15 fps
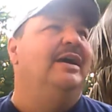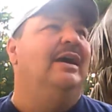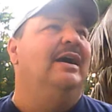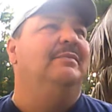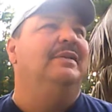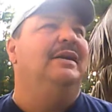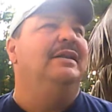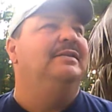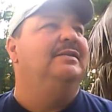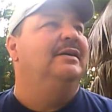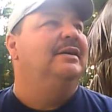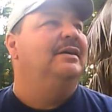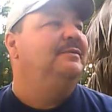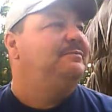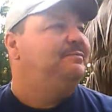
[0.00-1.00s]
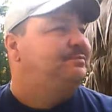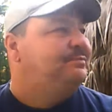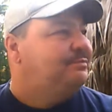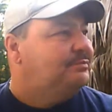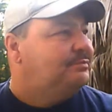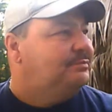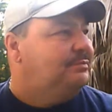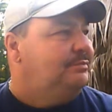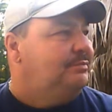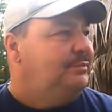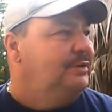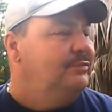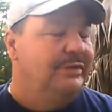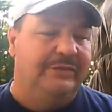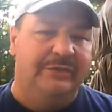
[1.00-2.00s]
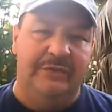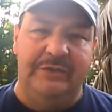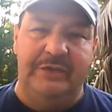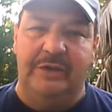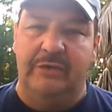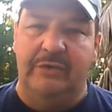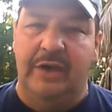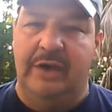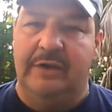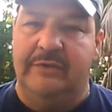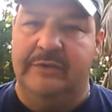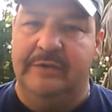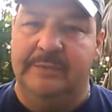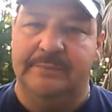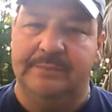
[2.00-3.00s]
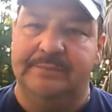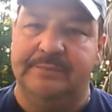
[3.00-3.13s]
I'm not resisting arrest.